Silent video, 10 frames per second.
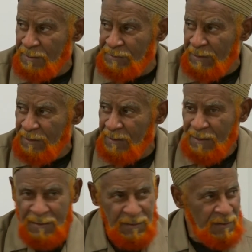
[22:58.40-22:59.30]
See?
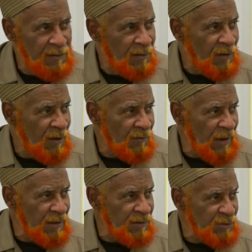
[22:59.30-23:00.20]
All
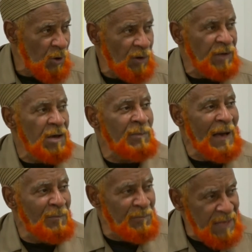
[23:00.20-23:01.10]
right? Talking
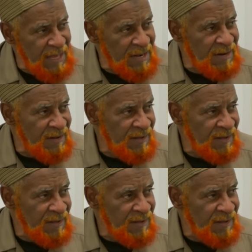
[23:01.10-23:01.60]
about men,